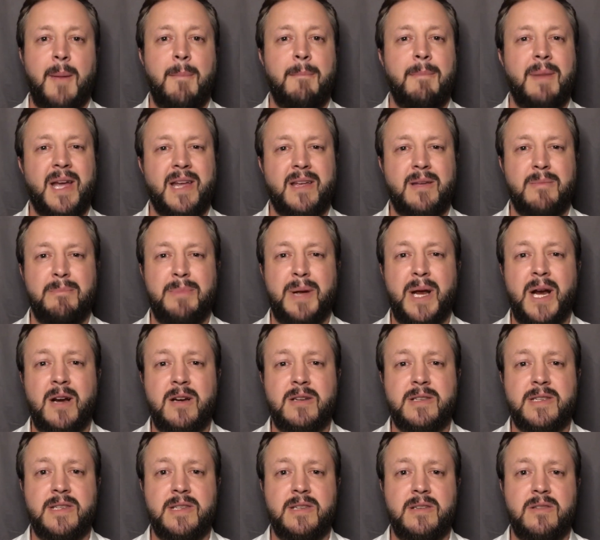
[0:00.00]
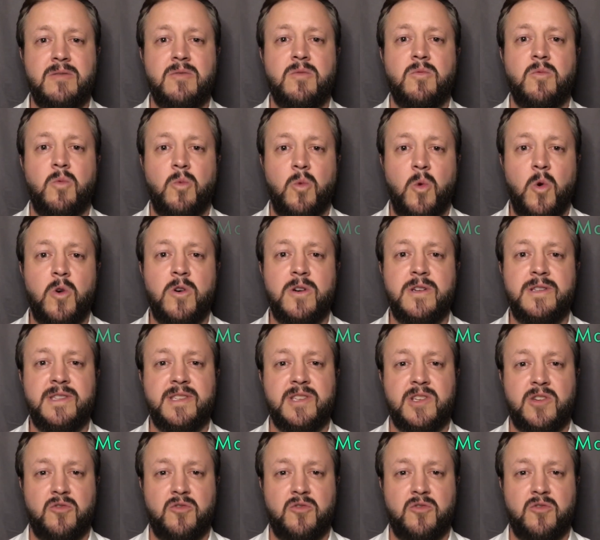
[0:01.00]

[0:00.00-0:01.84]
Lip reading: By comparison, Warren's